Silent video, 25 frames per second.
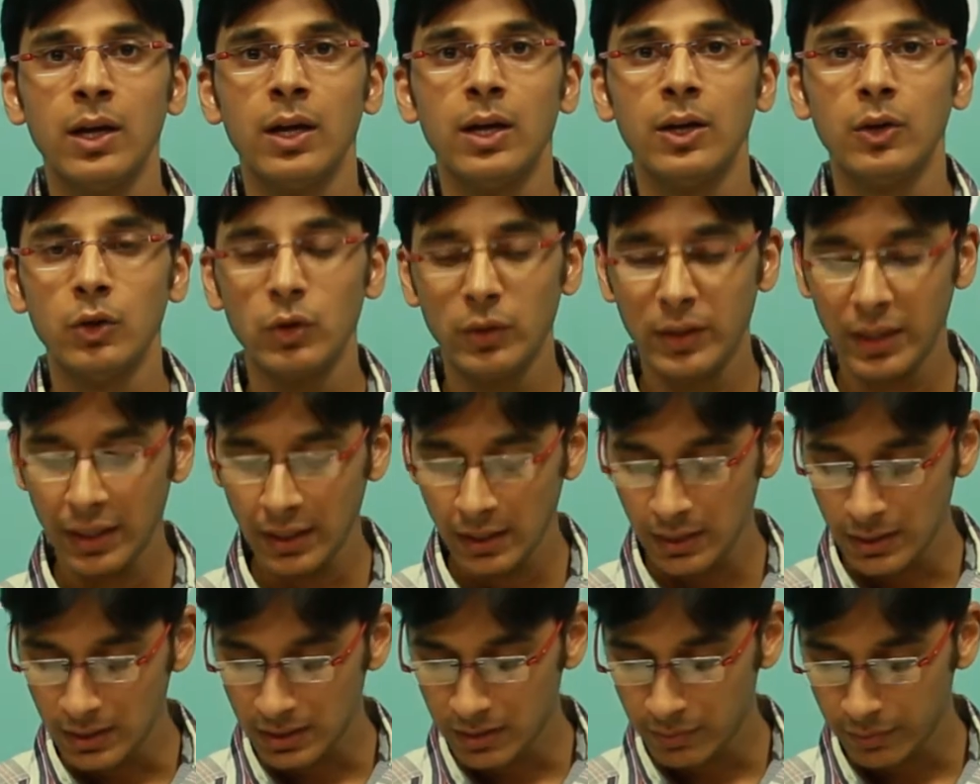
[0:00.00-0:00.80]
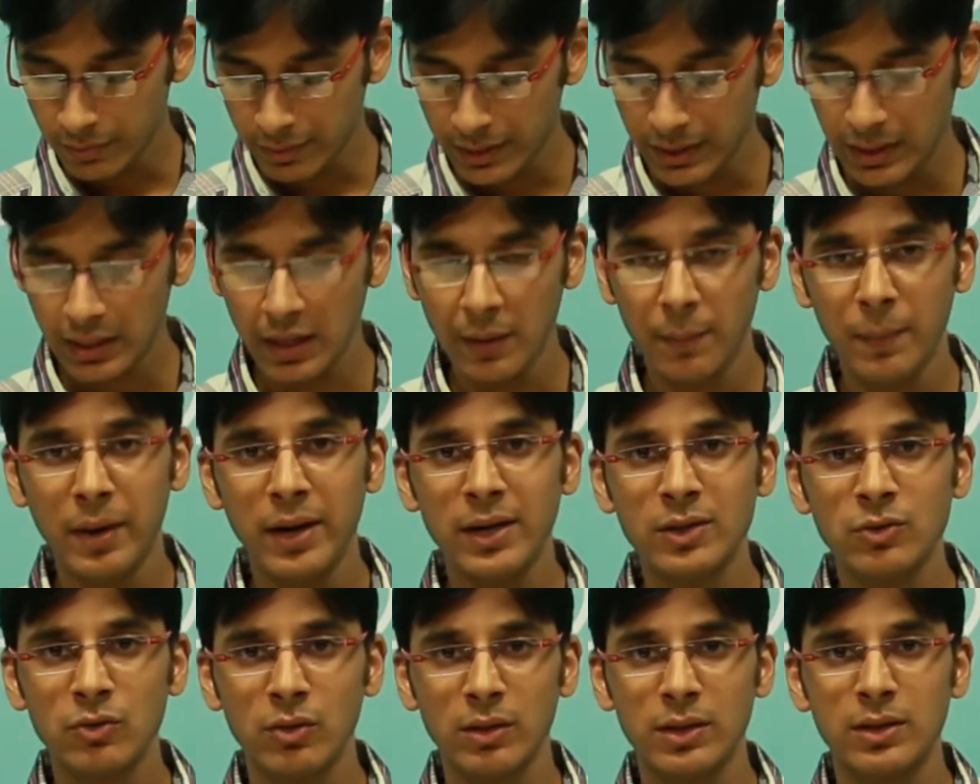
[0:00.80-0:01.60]
You can display
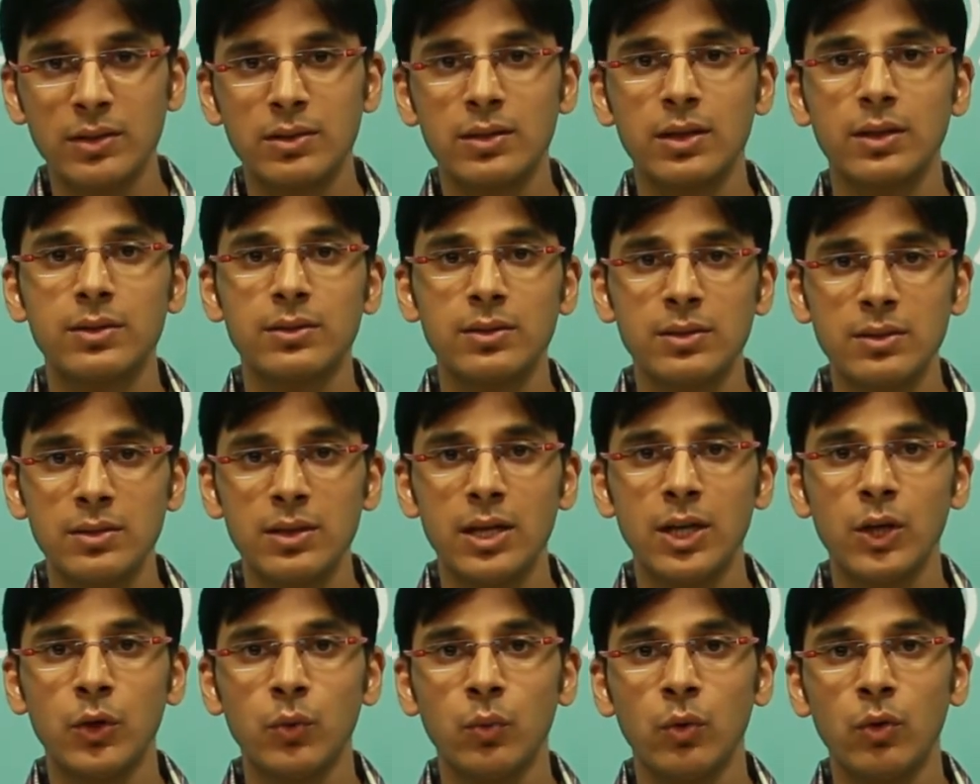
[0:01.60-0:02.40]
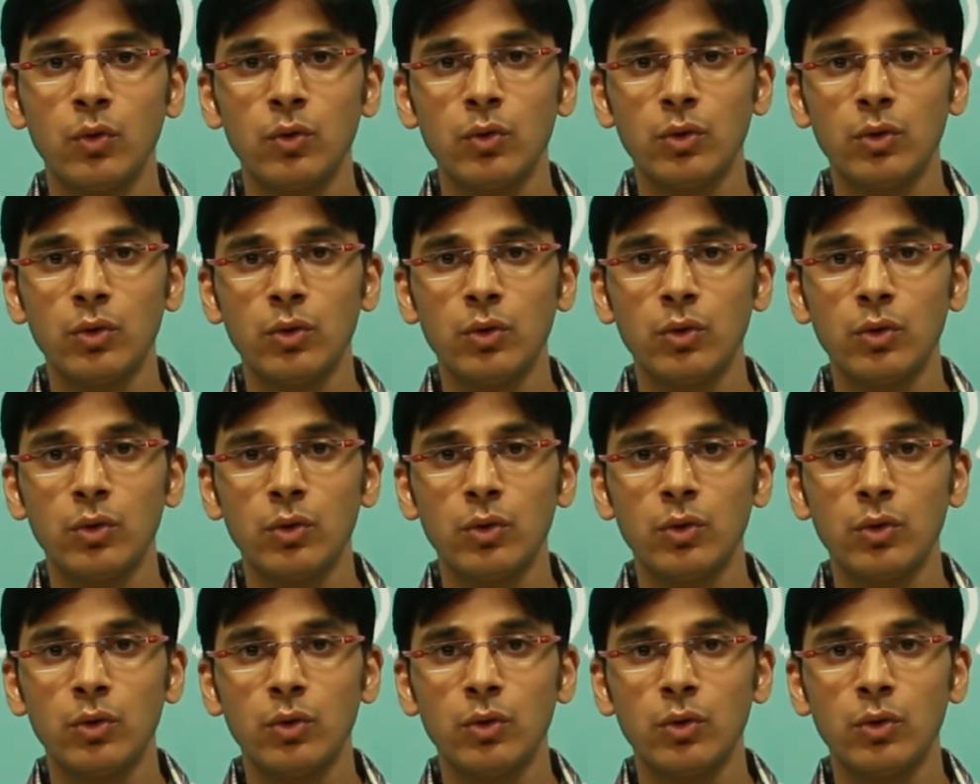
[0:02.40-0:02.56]
commands or instructions that you want